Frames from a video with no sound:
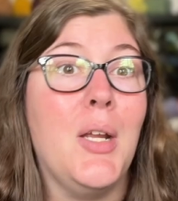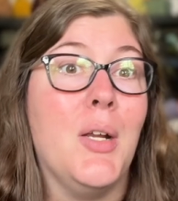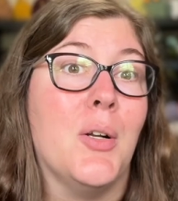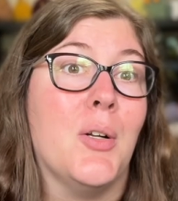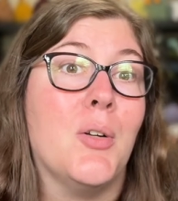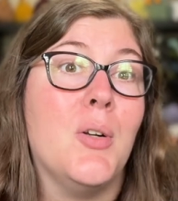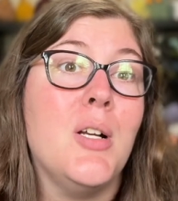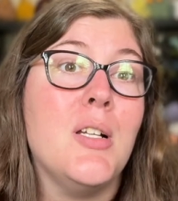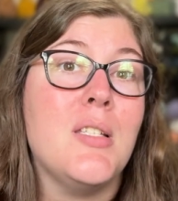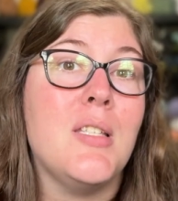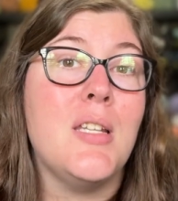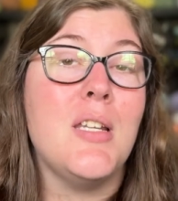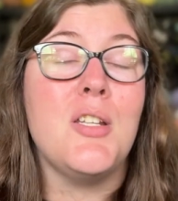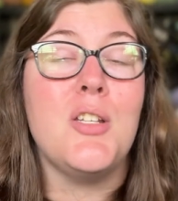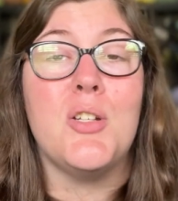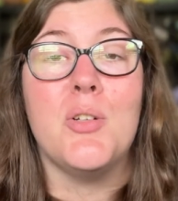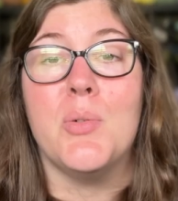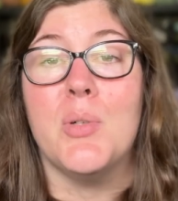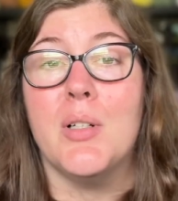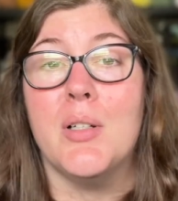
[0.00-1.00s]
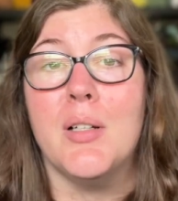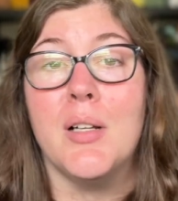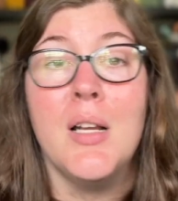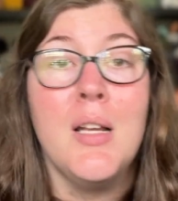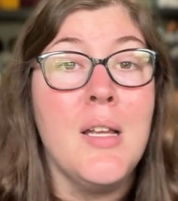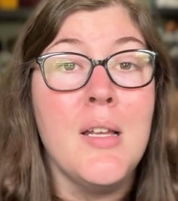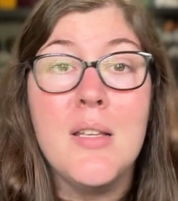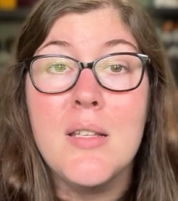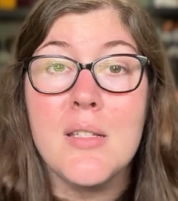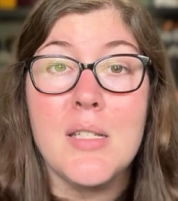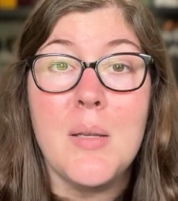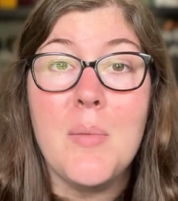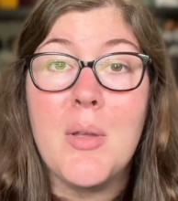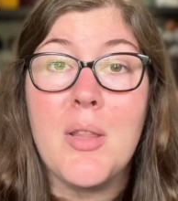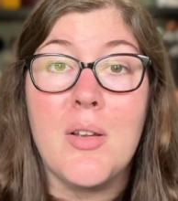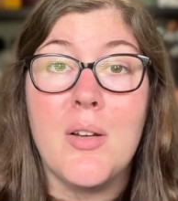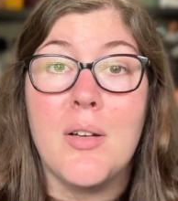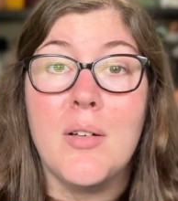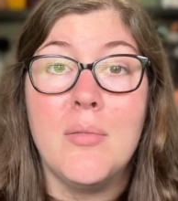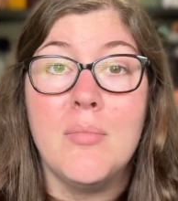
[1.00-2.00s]
or cross stitch or some
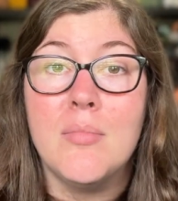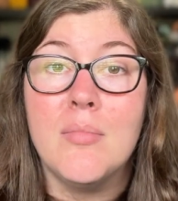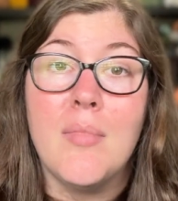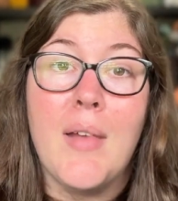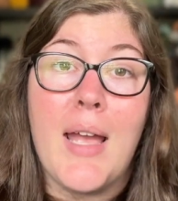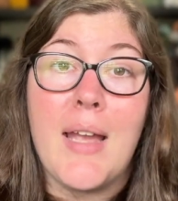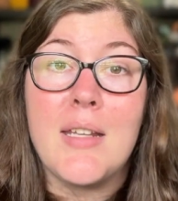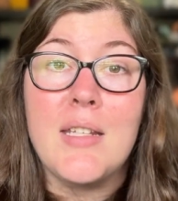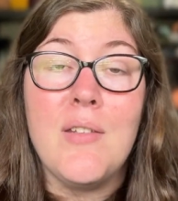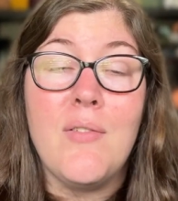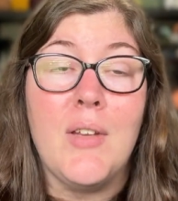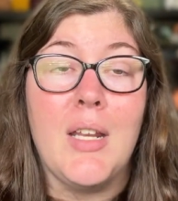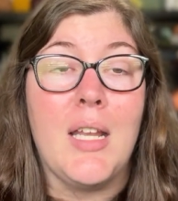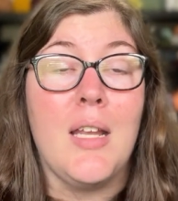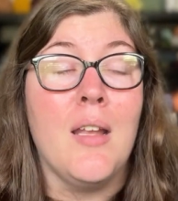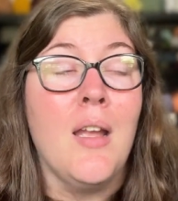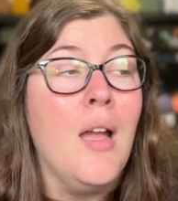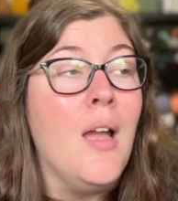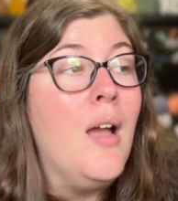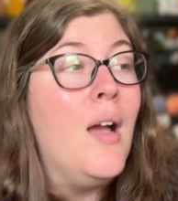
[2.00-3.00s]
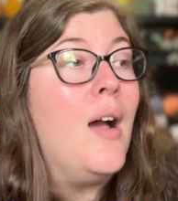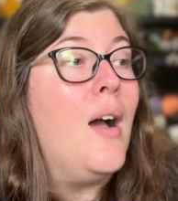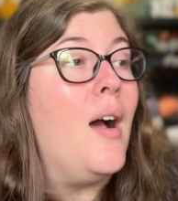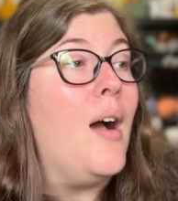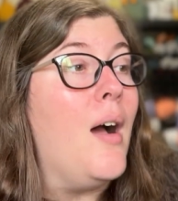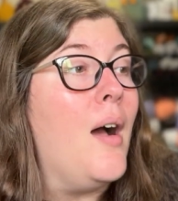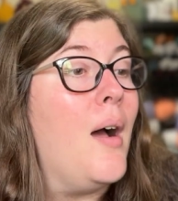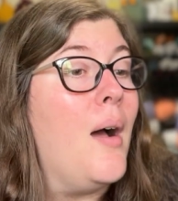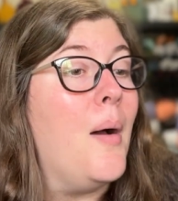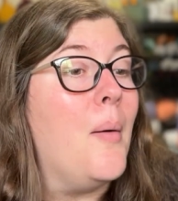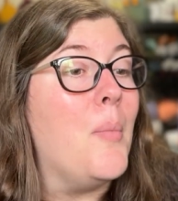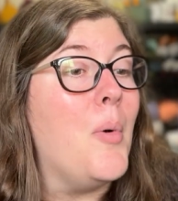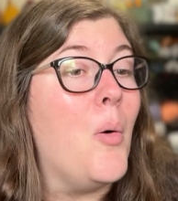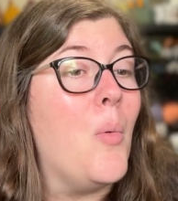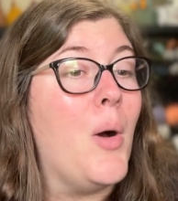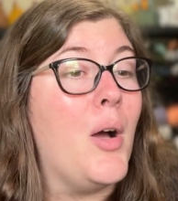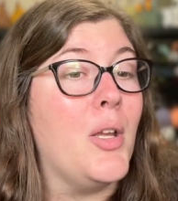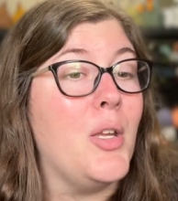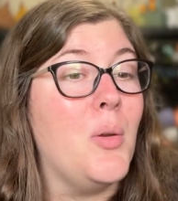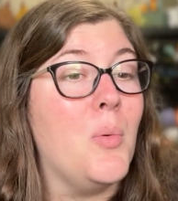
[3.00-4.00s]
other activity
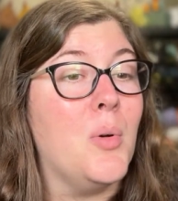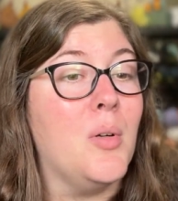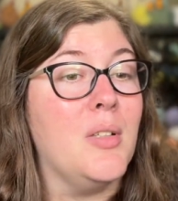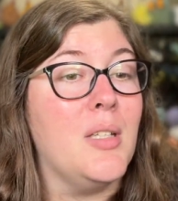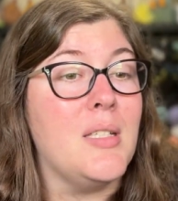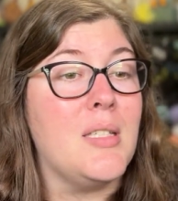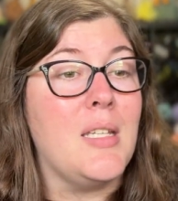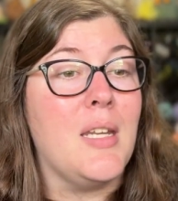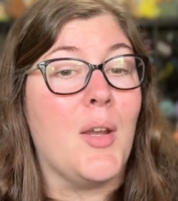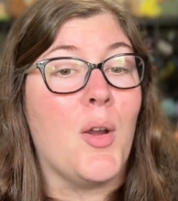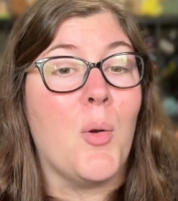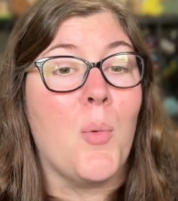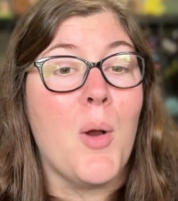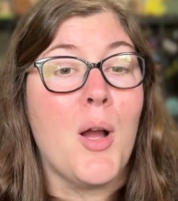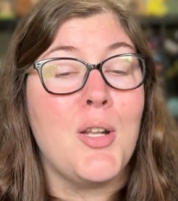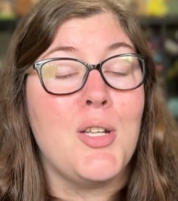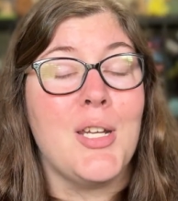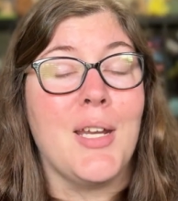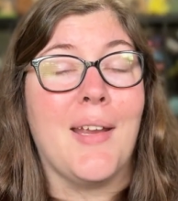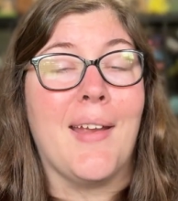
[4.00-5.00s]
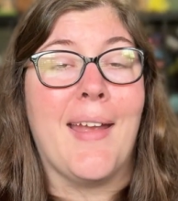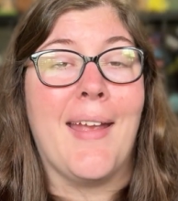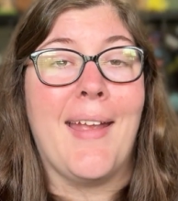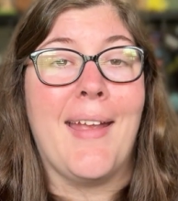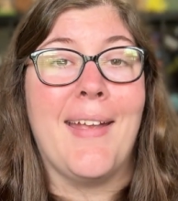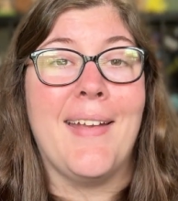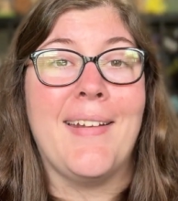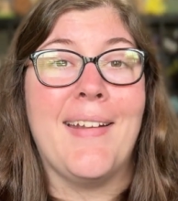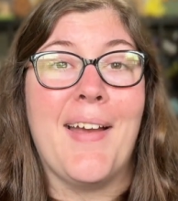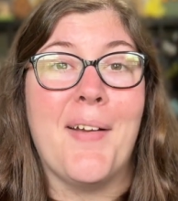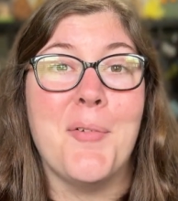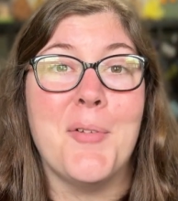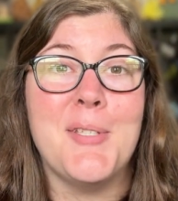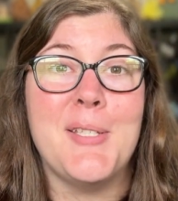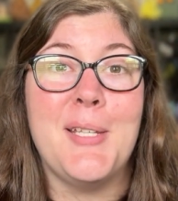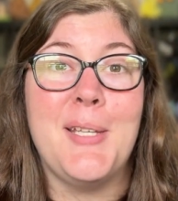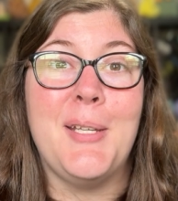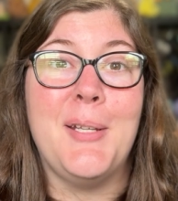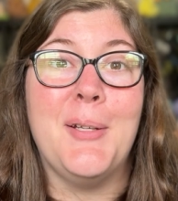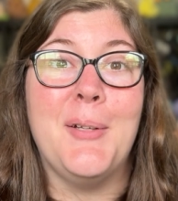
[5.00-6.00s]
while you were listening or watching, and I will
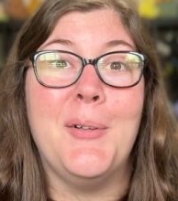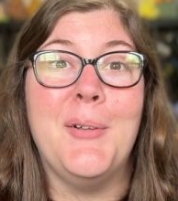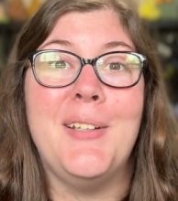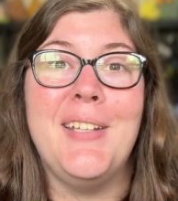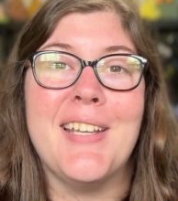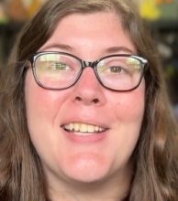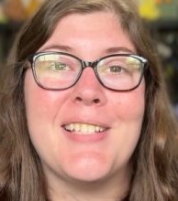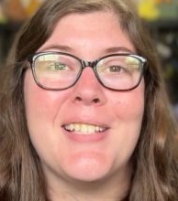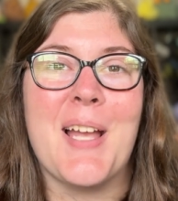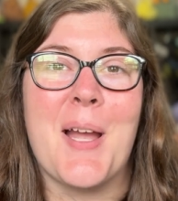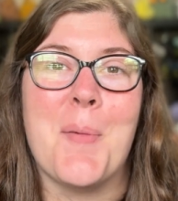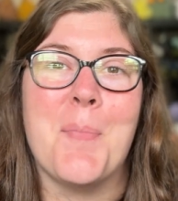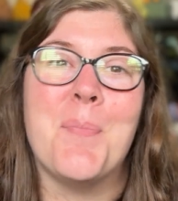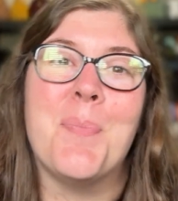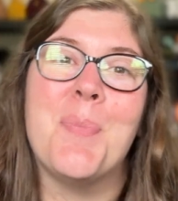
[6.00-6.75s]
see you next time.